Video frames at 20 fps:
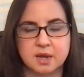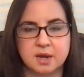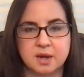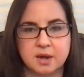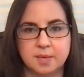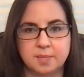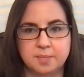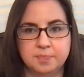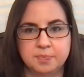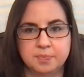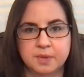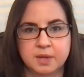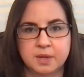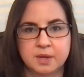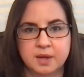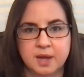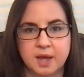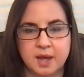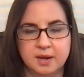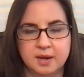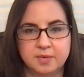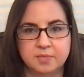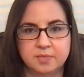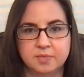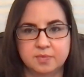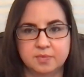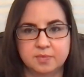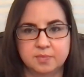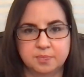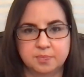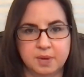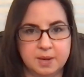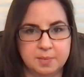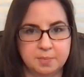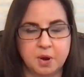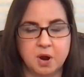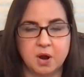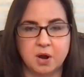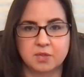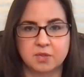and in
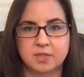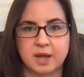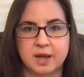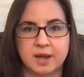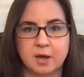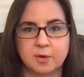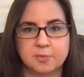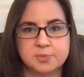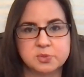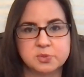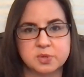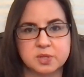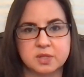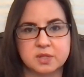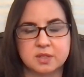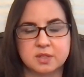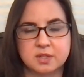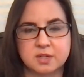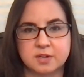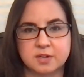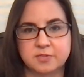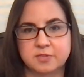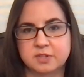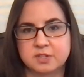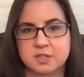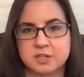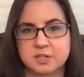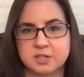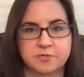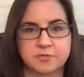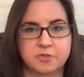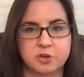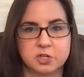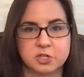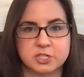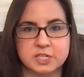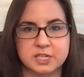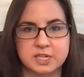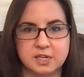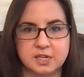part that helps with the
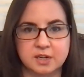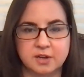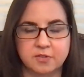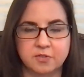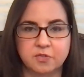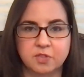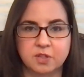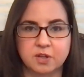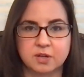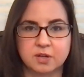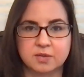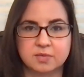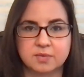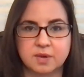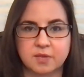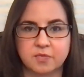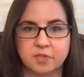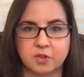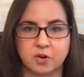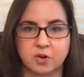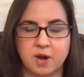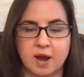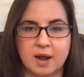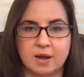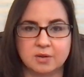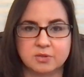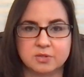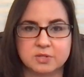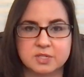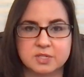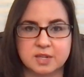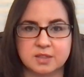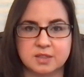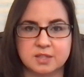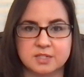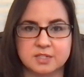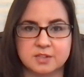diversity of the crowds at these